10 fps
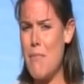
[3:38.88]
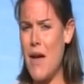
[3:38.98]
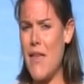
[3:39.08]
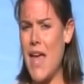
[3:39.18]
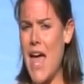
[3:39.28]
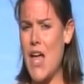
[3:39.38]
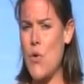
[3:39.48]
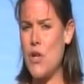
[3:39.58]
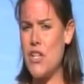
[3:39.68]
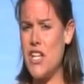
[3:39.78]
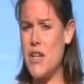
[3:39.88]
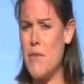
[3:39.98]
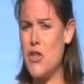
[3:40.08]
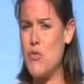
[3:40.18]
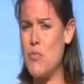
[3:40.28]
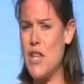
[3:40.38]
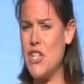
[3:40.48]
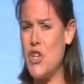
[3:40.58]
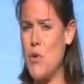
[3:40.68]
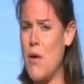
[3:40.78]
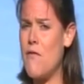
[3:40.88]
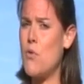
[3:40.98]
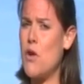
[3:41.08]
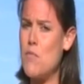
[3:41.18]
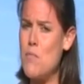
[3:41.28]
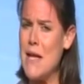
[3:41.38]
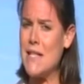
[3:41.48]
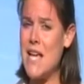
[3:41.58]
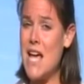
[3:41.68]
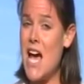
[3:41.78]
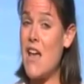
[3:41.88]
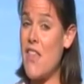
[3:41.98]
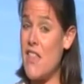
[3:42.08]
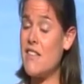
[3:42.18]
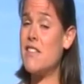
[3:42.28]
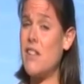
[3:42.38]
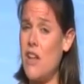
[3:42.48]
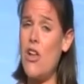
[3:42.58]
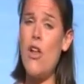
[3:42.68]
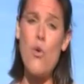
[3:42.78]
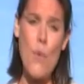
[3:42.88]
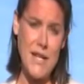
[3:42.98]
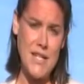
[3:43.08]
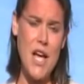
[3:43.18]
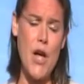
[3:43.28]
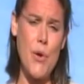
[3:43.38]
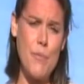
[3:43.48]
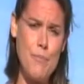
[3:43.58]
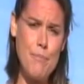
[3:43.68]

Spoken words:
by the Care Quality Commission. But they do, above all, admit that there's still a long way to go.